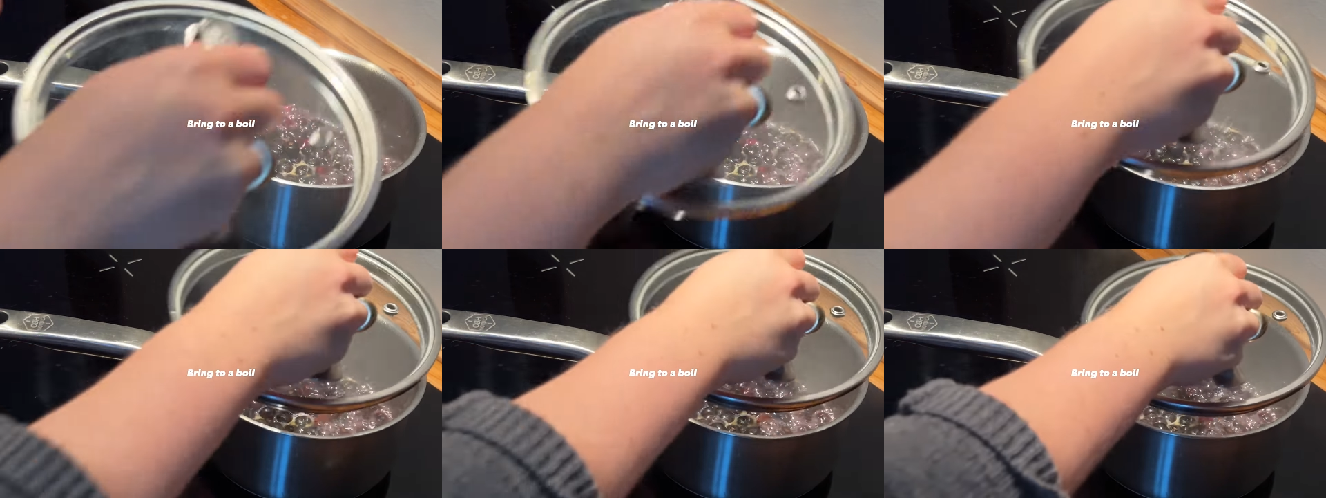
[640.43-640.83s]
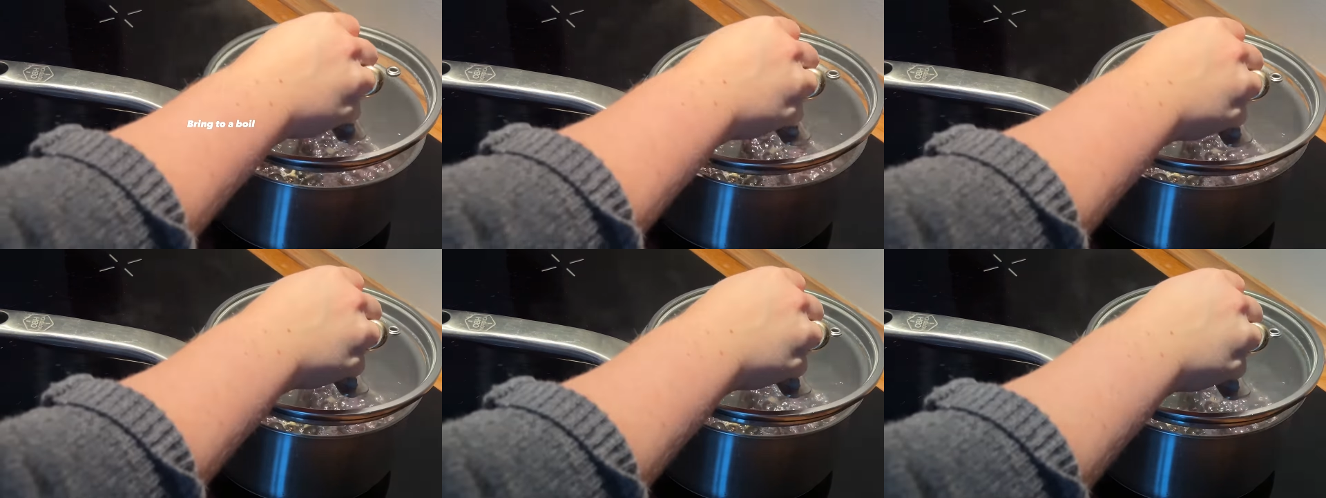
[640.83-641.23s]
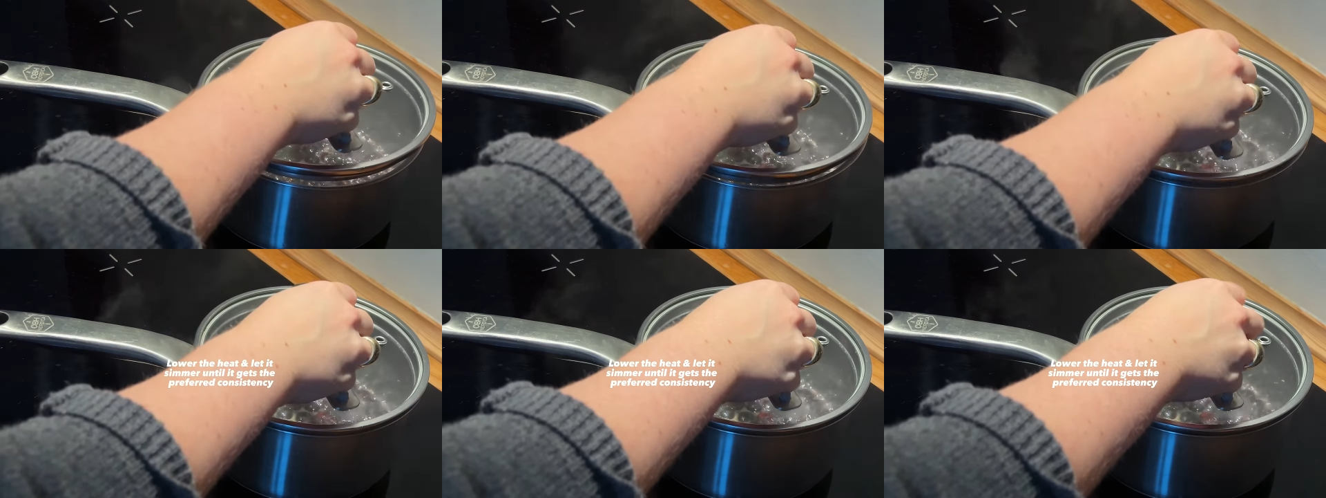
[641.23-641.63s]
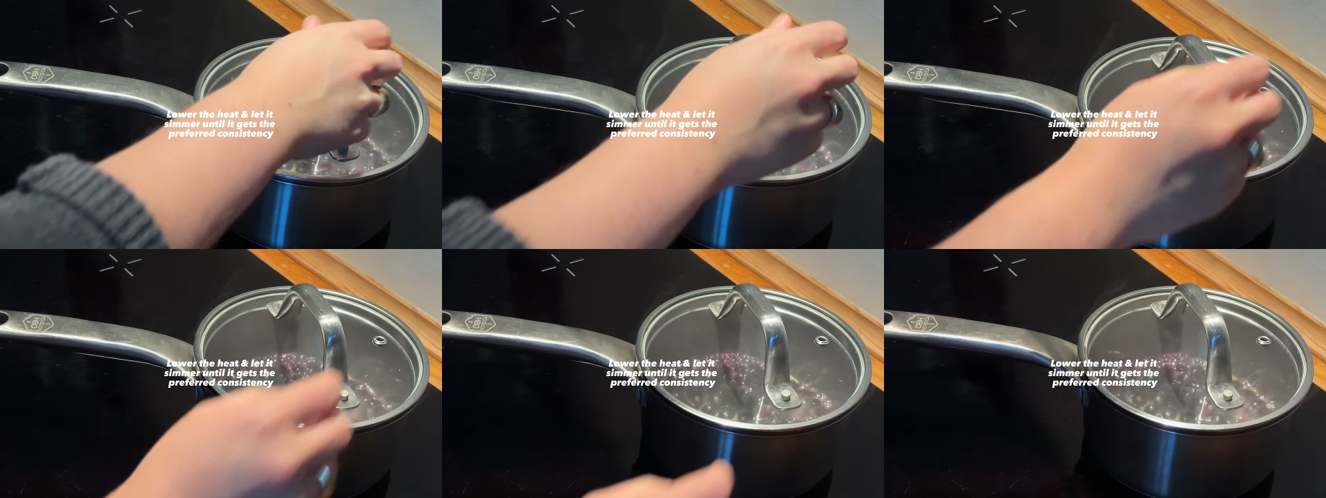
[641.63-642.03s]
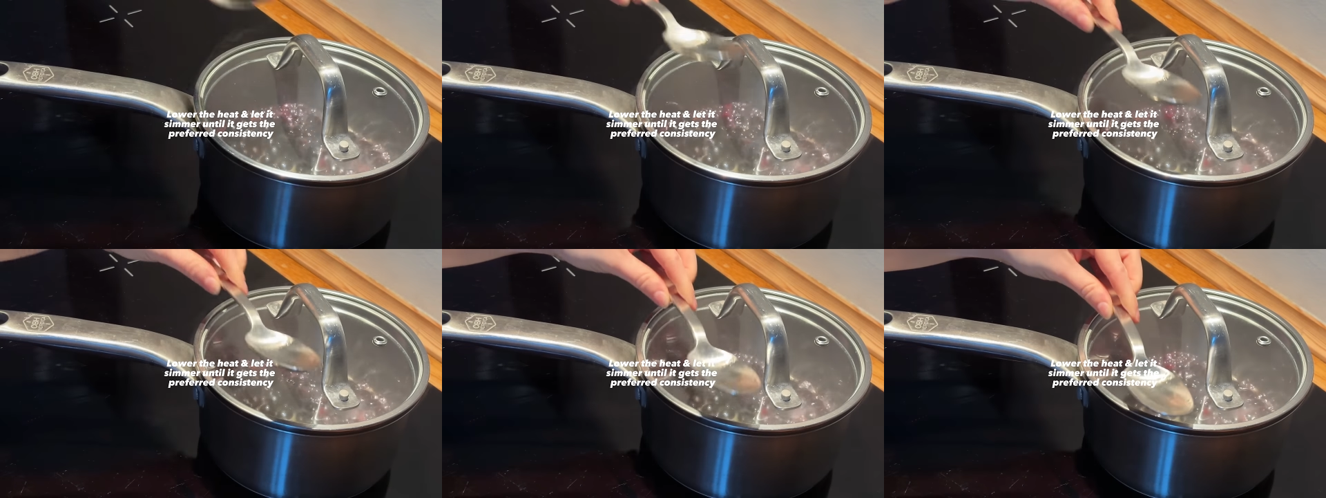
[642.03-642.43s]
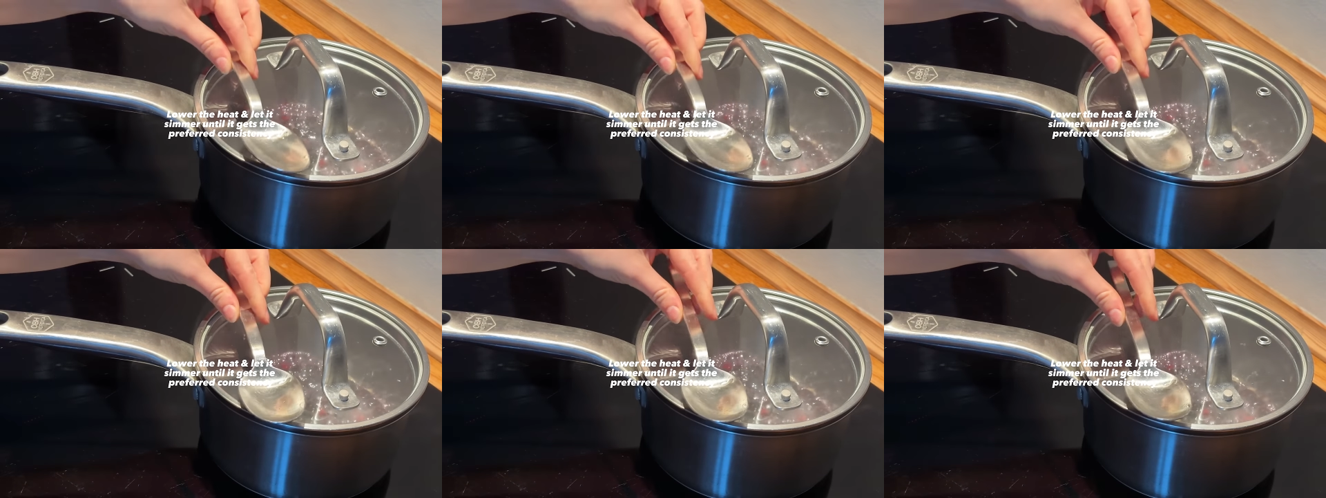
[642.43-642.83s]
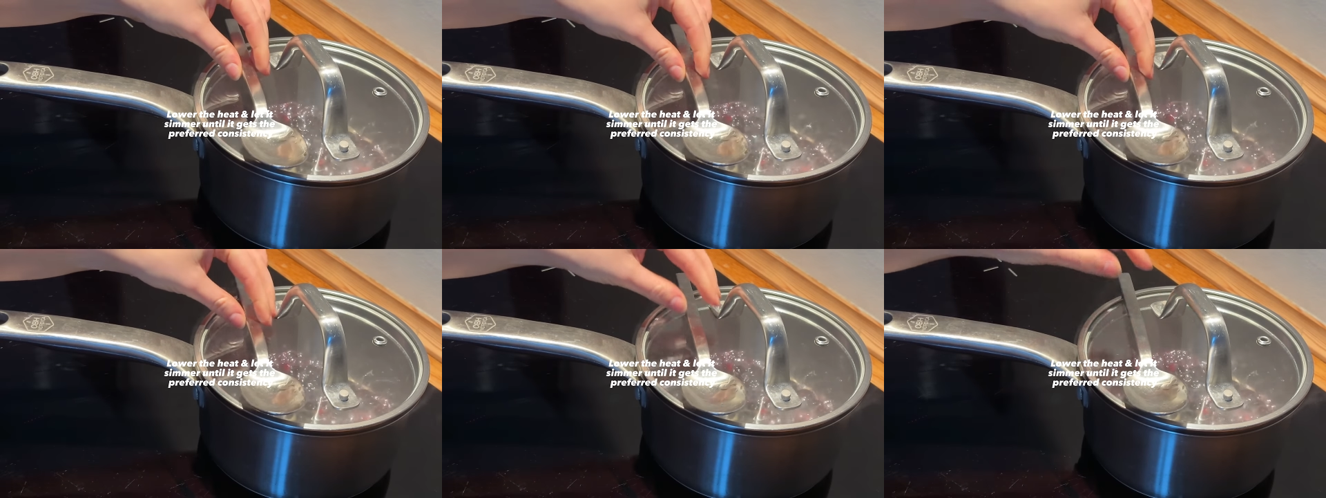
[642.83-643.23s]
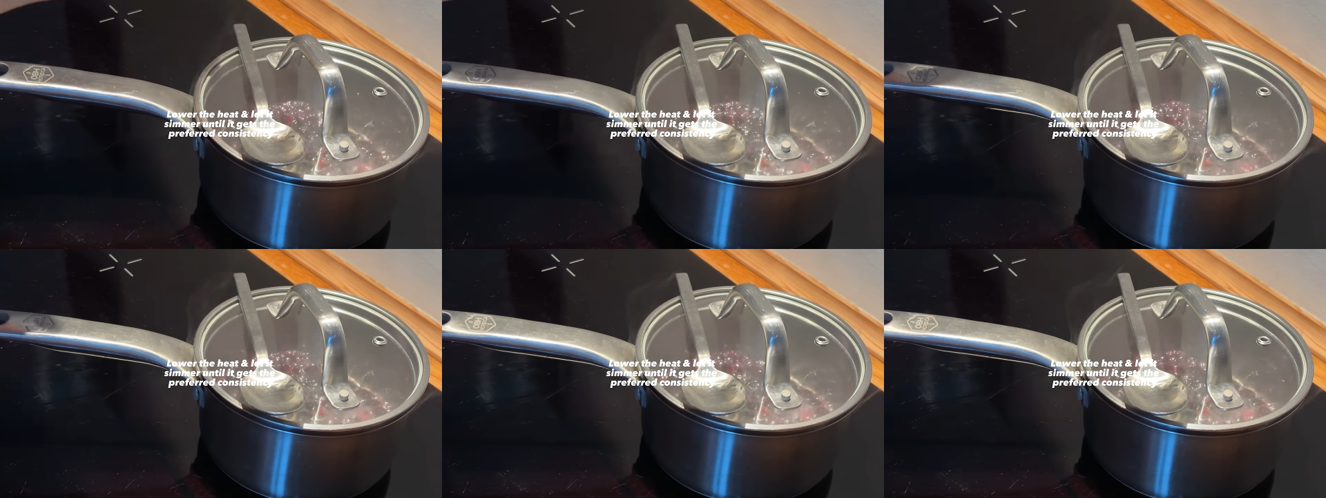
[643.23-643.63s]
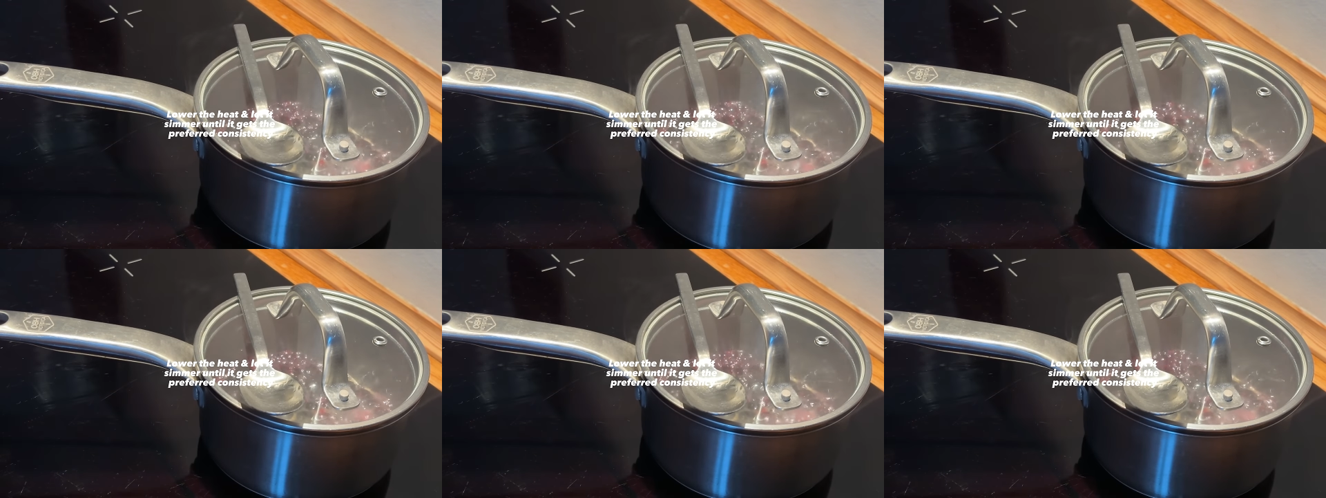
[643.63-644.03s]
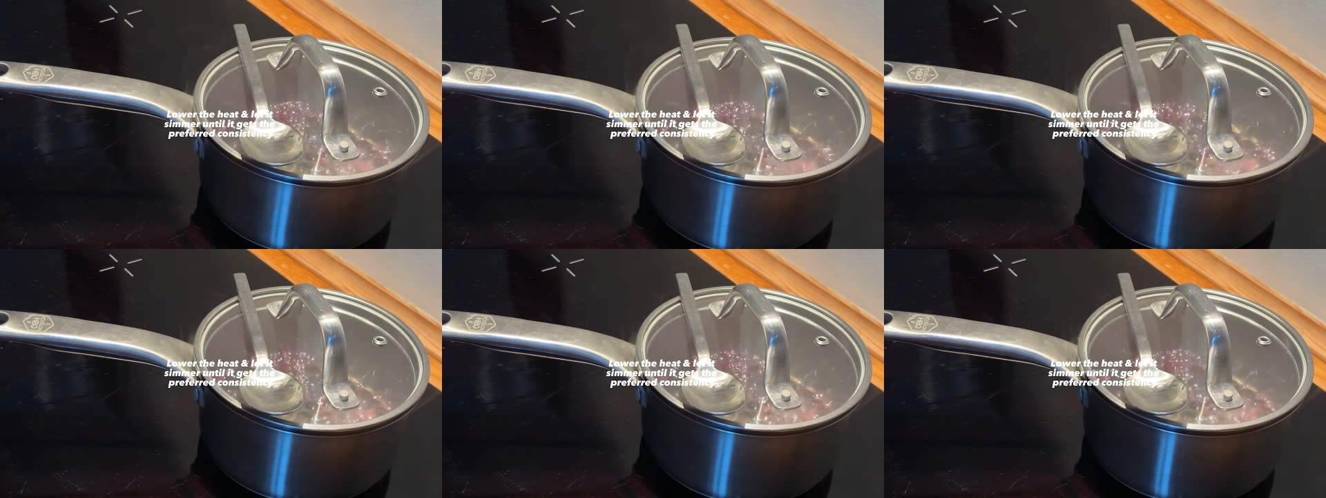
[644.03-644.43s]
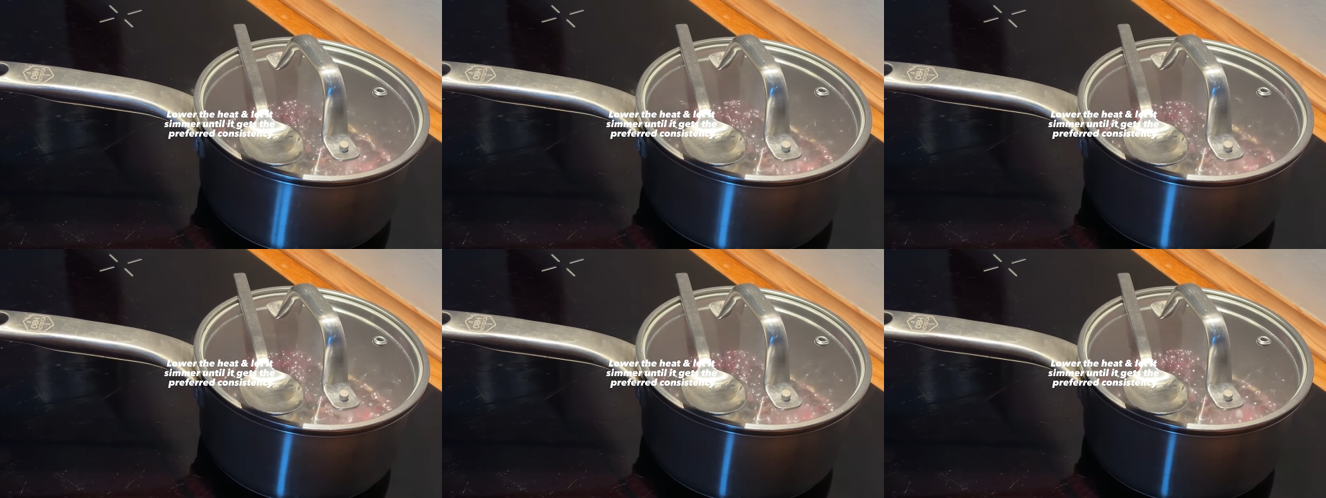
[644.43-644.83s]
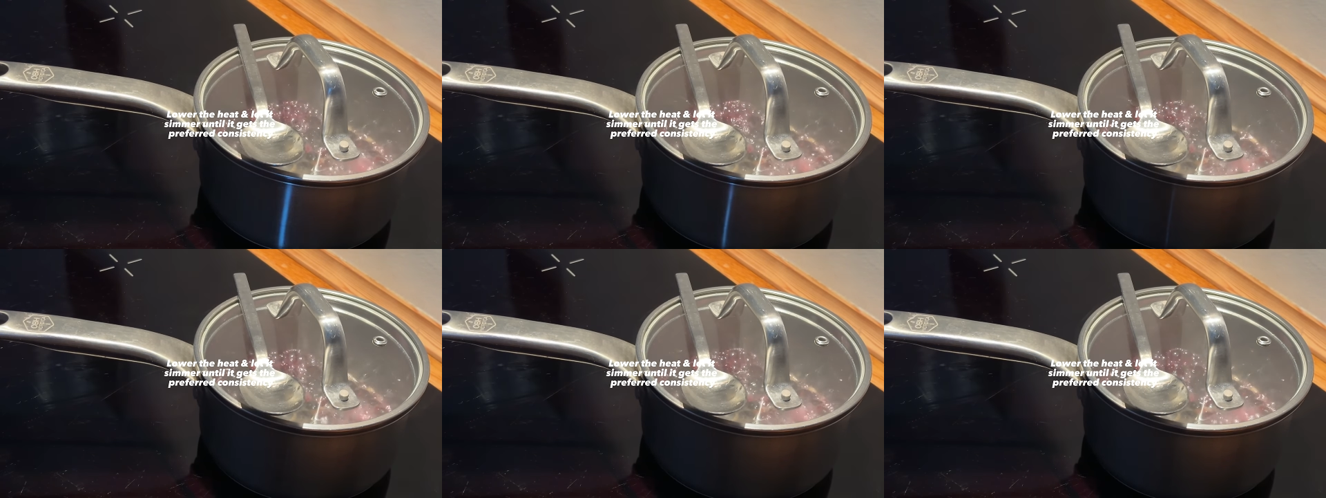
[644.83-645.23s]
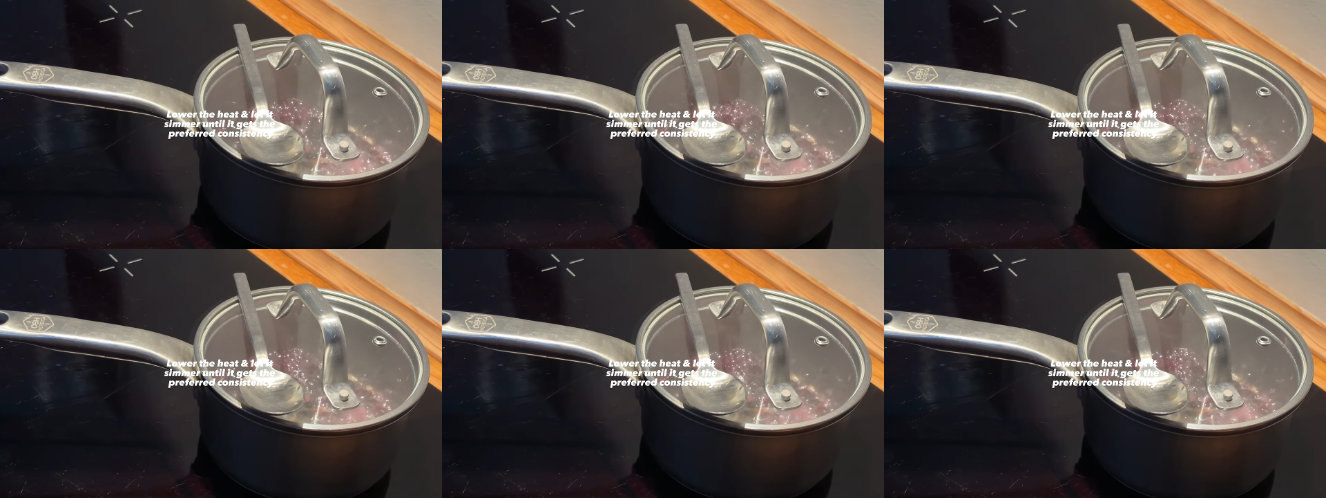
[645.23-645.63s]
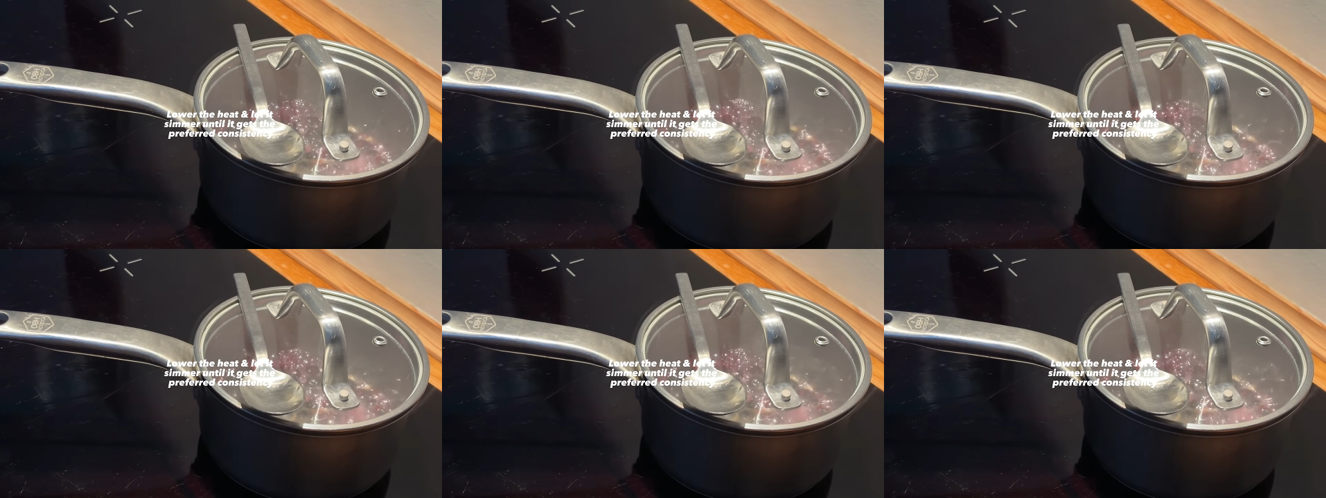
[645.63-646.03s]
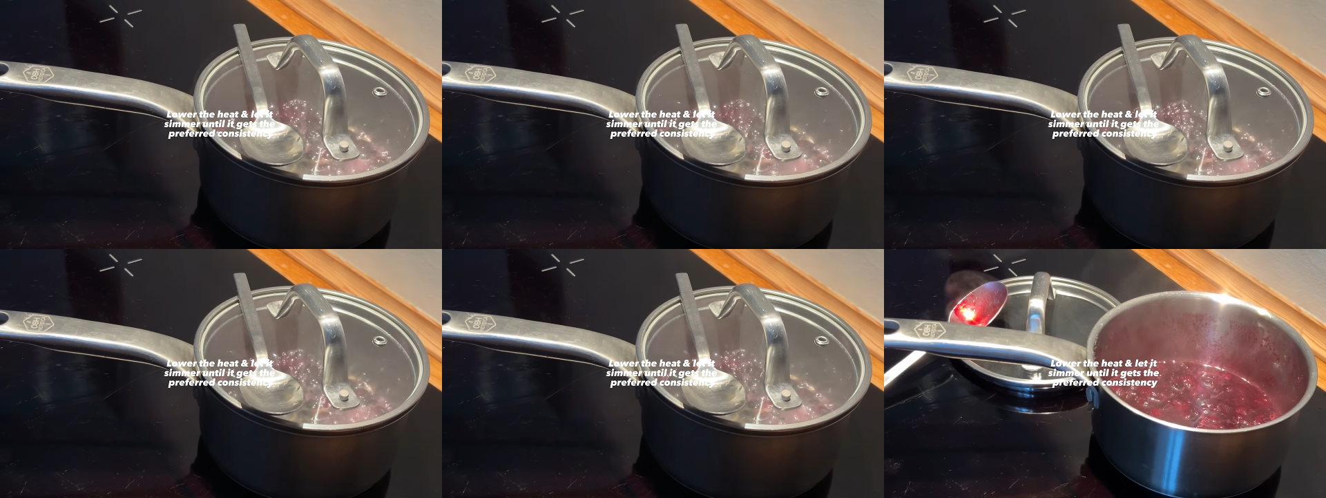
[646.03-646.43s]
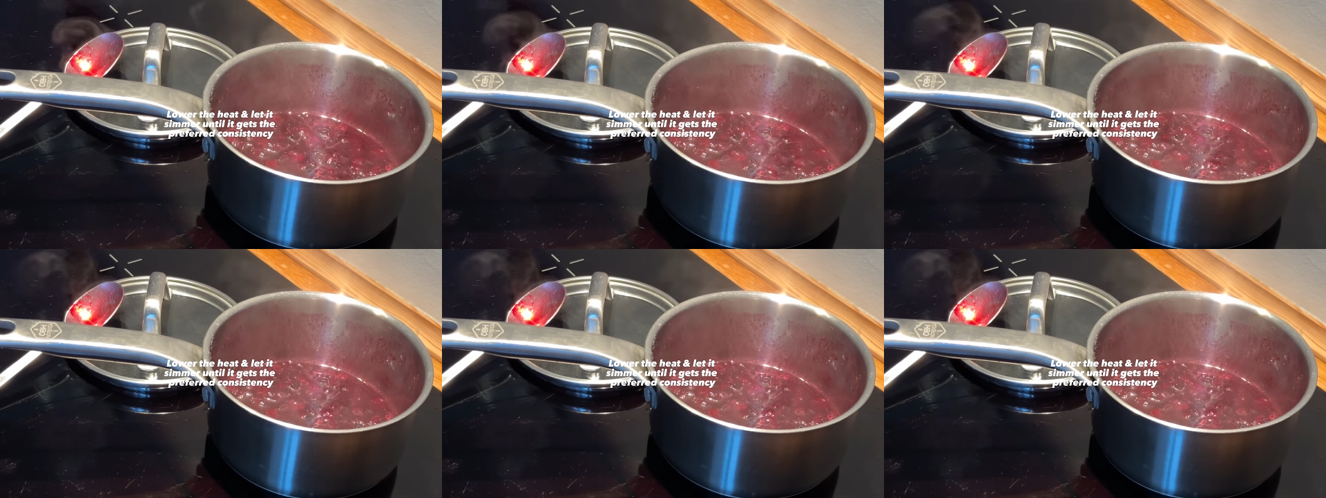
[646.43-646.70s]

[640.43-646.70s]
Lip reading: Nobody's mouth can be seen.